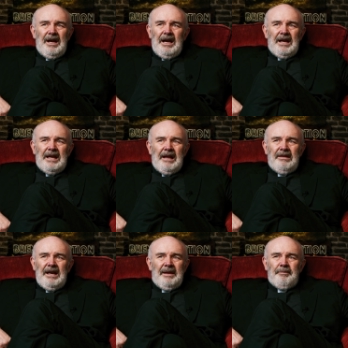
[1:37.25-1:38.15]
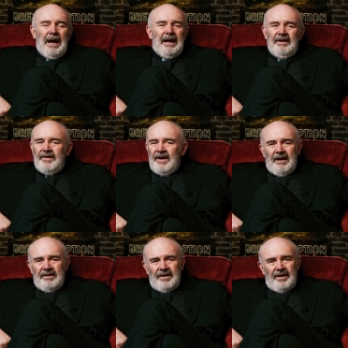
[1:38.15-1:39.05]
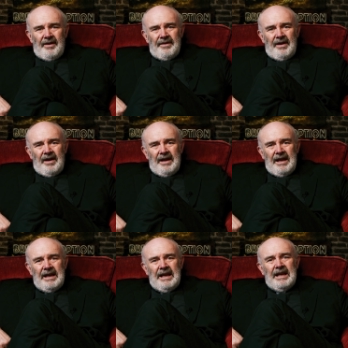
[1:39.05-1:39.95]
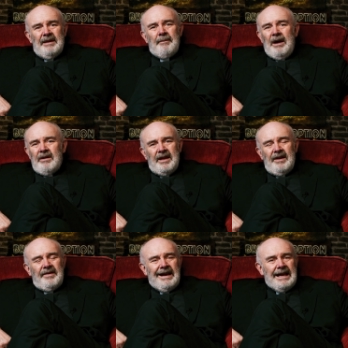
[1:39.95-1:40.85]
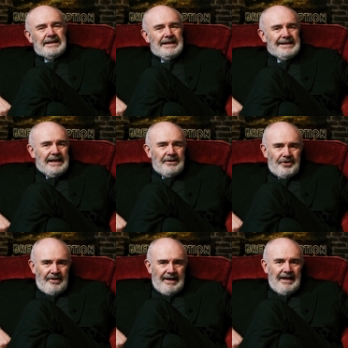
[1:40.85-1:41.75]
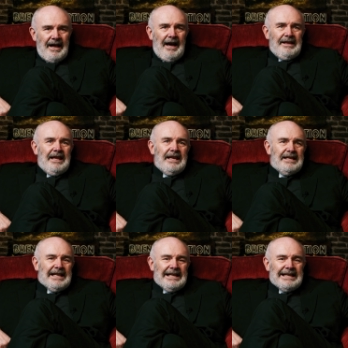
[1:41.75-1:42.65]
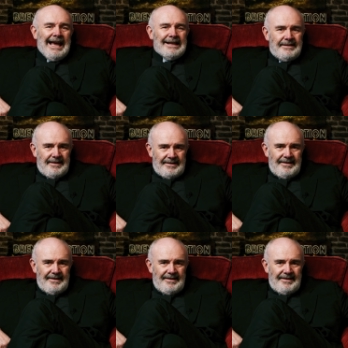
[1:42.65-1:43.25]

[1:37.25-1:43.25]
a Catholic pious art of, uh, in America in the 19th century. I think he said Kansas.